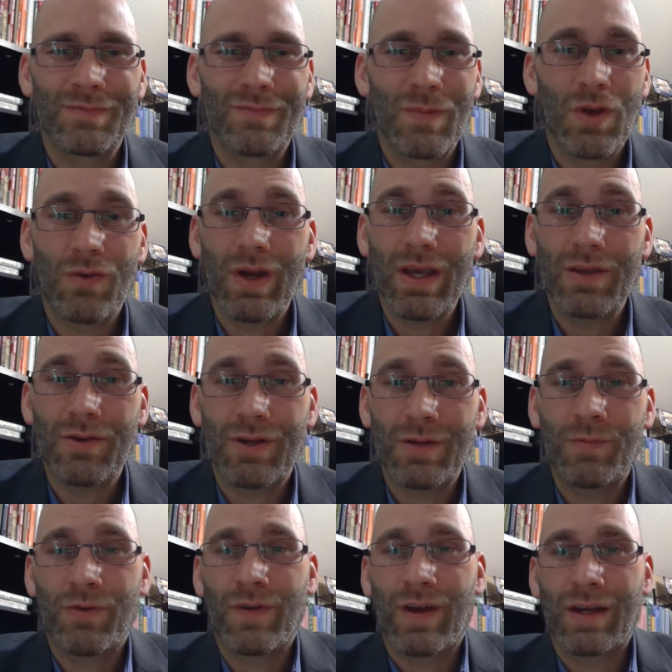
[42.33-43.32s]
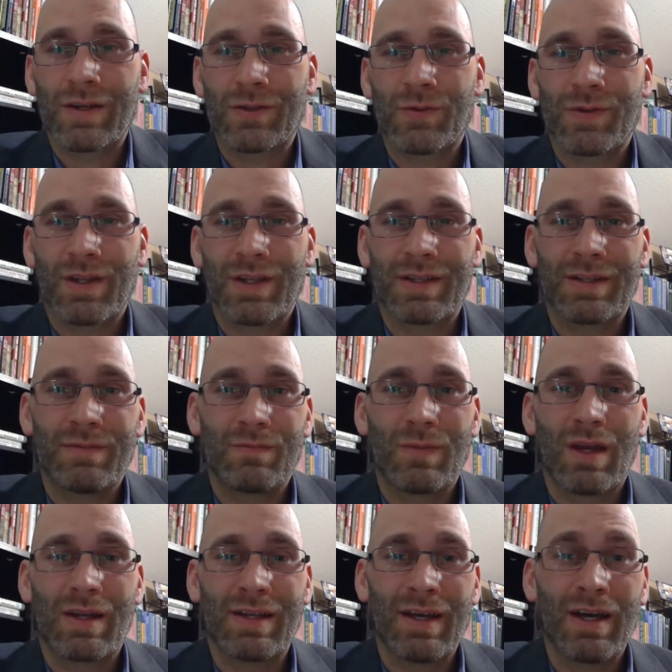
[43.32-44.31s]
You're right. You did provide us with a
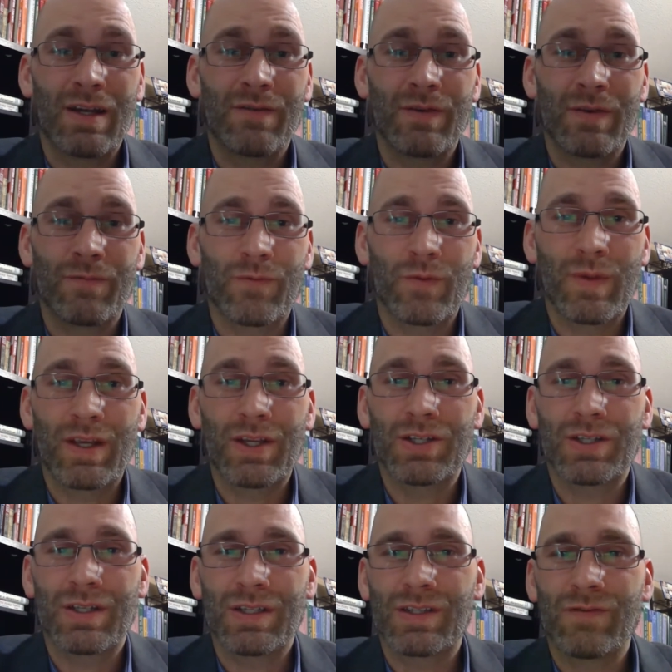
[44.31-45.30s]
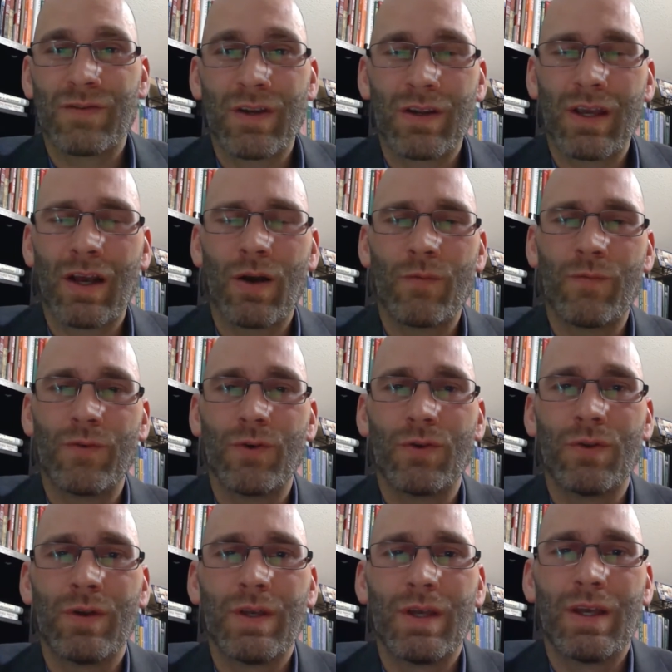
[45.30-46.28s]
ton of information. It's very
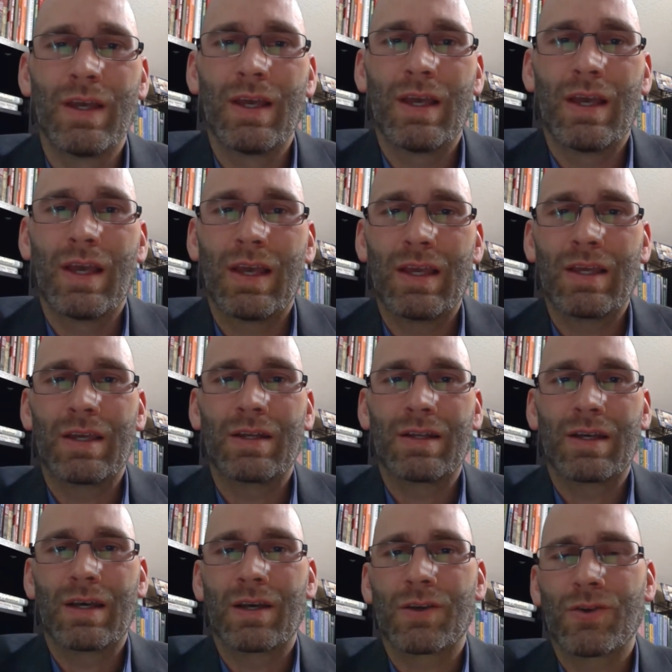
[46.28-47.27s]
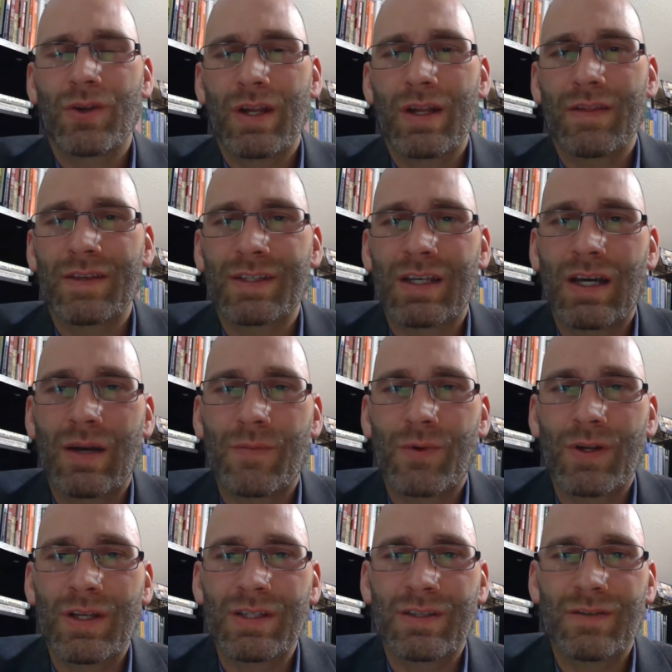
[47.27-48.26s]
helpful in creating this
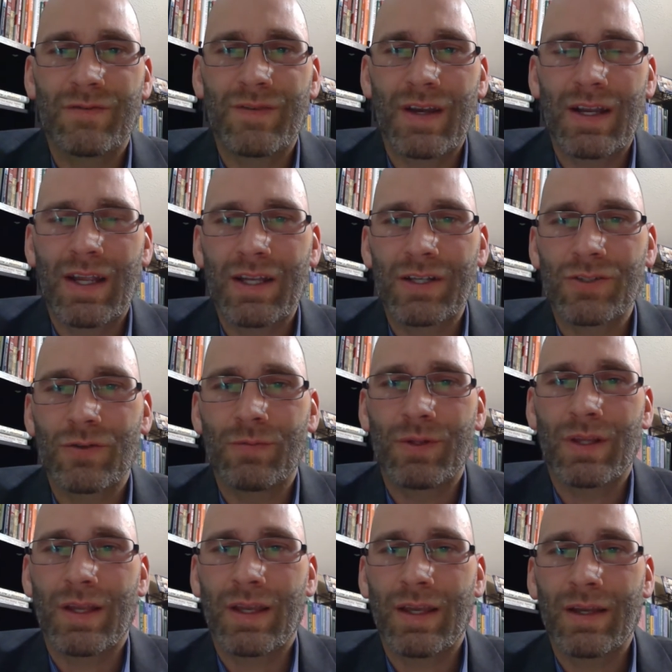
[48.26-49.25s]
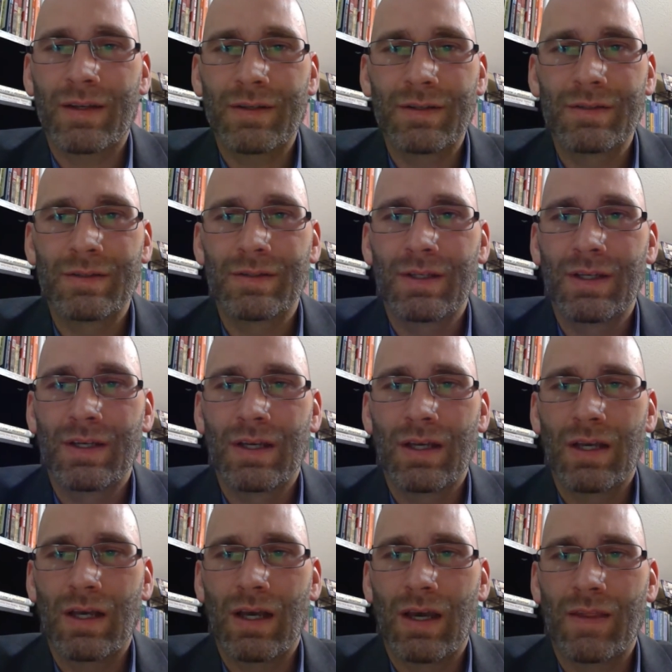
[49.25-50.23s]
comprehensive financial plan.
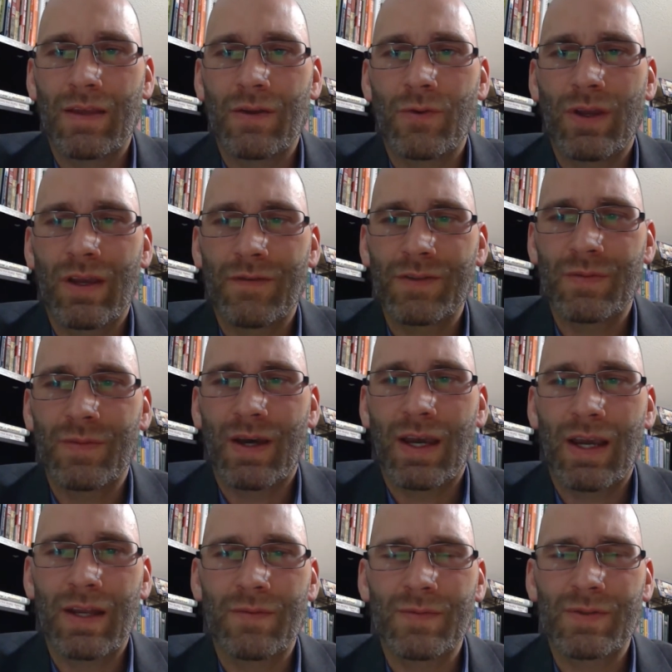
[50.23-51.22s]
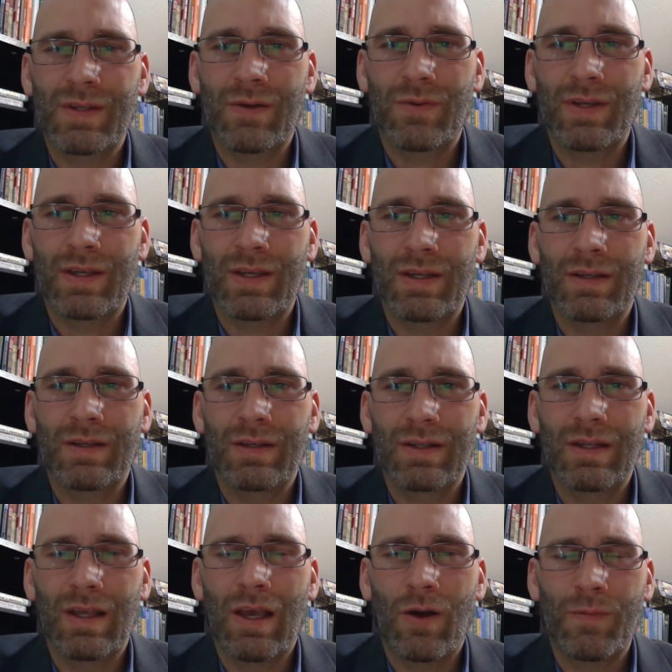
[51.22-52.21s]
I think we have some items that we can
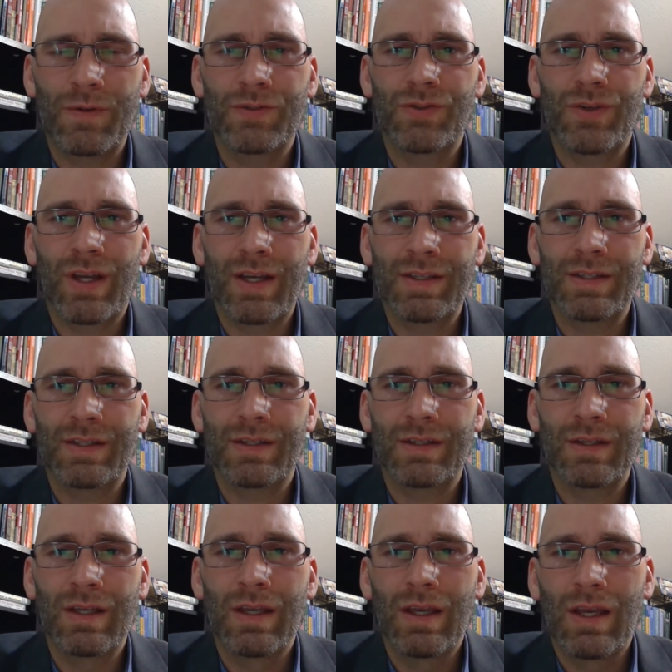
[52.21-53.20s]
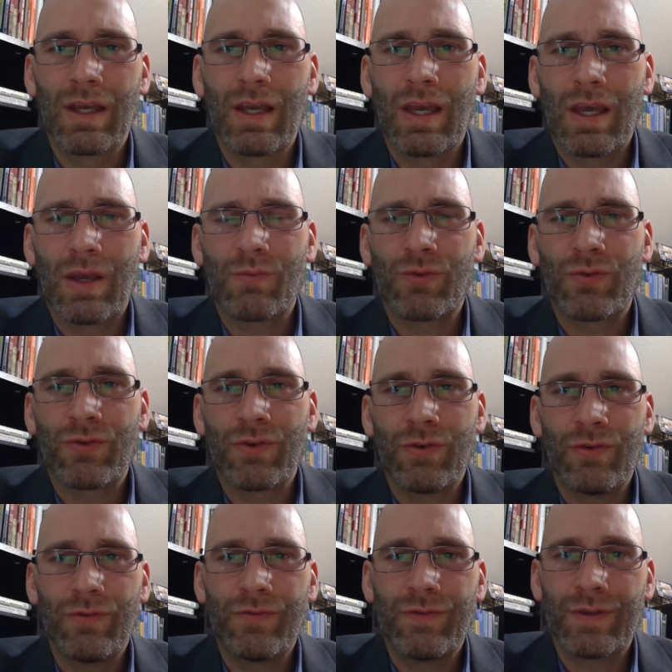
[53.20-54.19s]
help address and
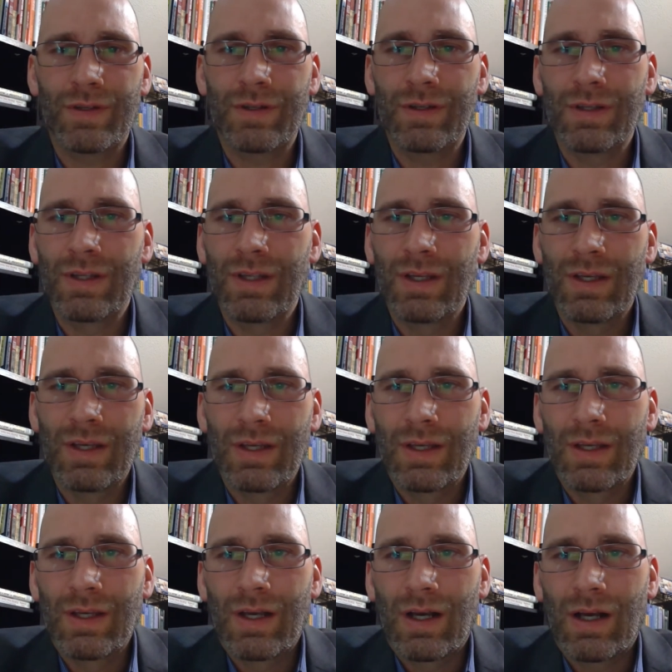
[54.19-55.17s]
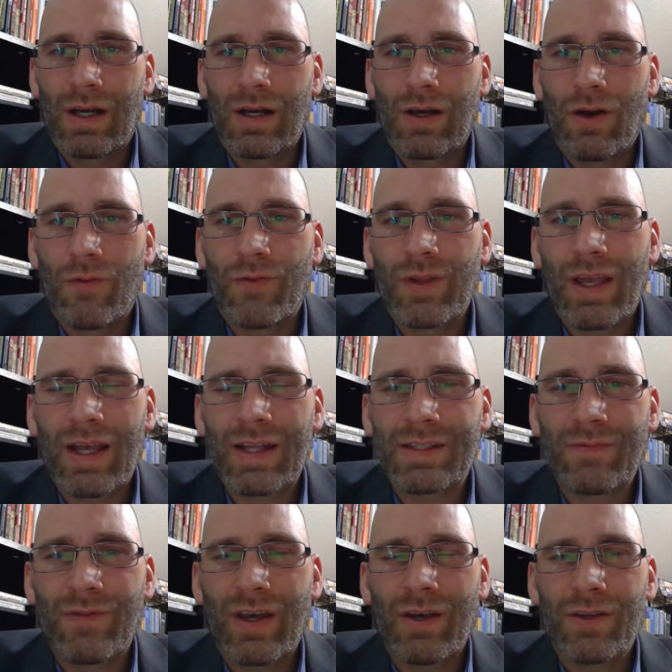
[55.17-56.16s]
improve and hopefully add
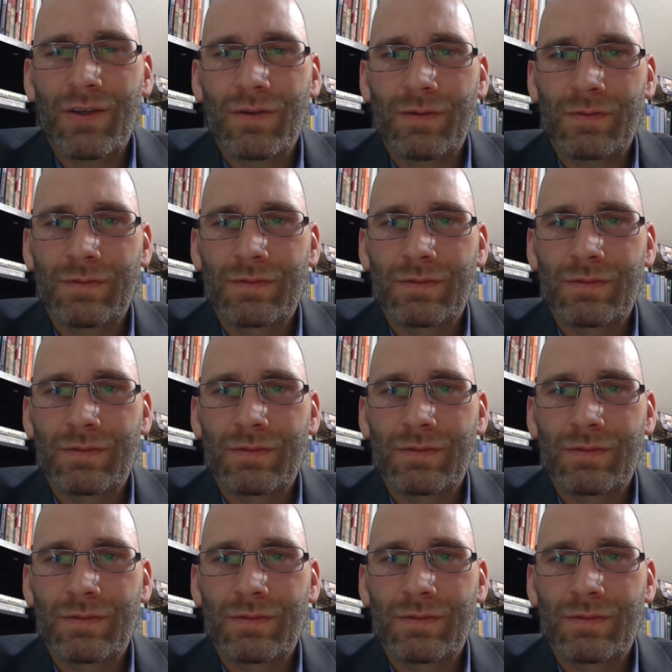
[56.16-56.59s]
some value.